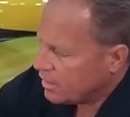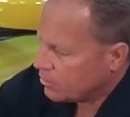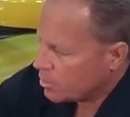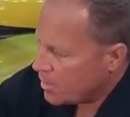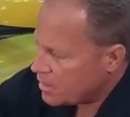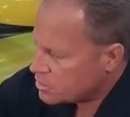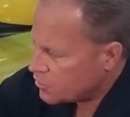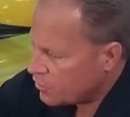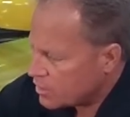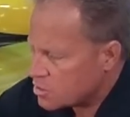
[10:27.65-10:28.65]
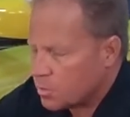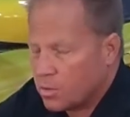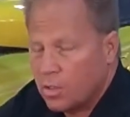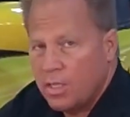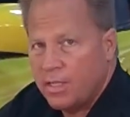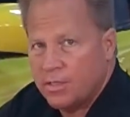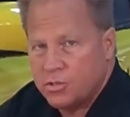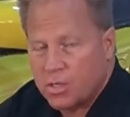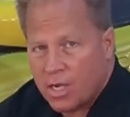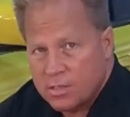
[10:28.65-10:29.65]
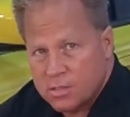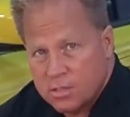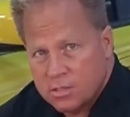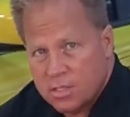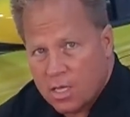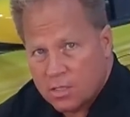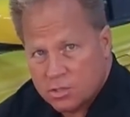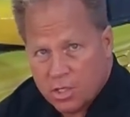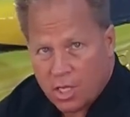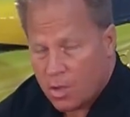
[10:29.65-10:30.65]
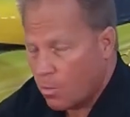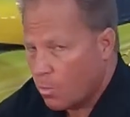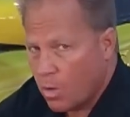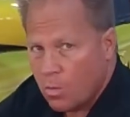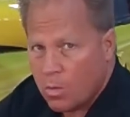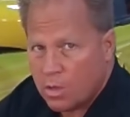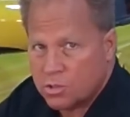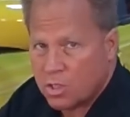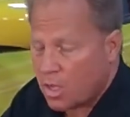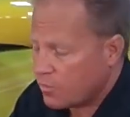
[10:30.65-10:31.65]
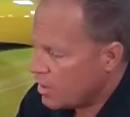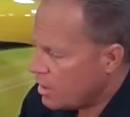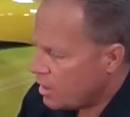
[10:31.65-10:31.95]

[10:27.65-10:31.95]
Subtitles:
It remains flexible, it dries to the touch, it won't wash off,